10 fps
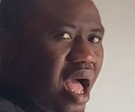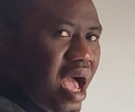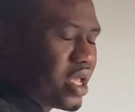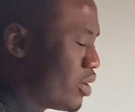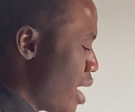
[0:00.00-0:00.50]

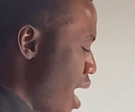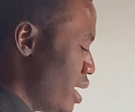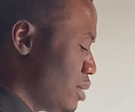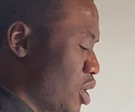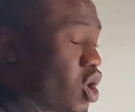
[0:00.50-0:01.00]

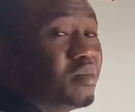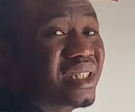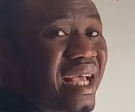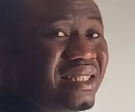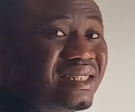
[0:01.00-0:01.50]
ionized, becomes
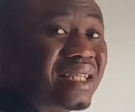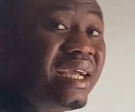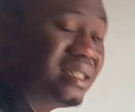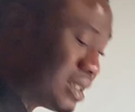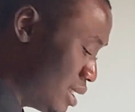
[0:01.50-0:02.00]

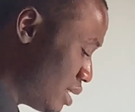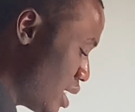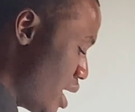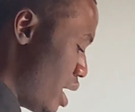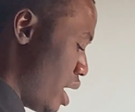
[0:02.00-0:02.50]
excited,
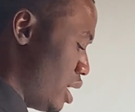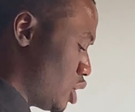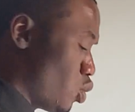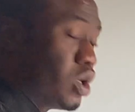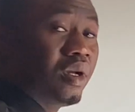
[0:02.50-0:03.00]
it
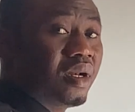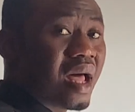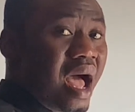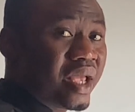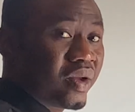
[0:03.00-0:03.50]
will
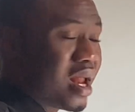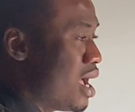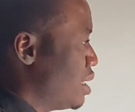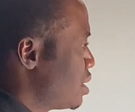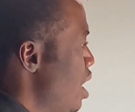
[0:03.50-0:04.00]

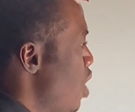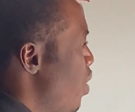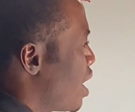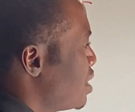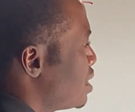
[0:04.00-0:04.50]
ionize. We
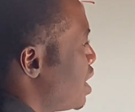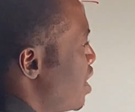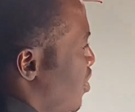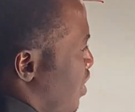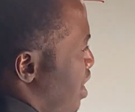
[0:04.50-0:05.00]
can say
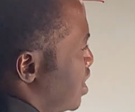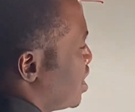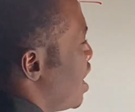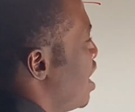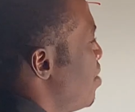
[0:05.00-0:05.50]
these
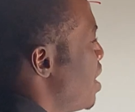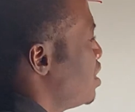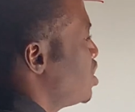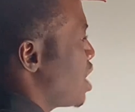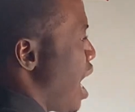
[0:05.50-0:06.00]

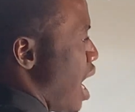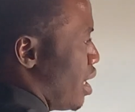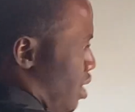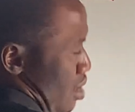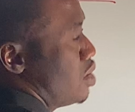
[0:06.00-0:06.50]
elements are
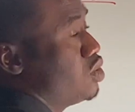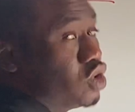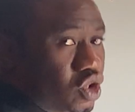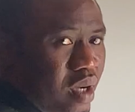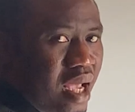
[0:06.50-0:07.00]
neutral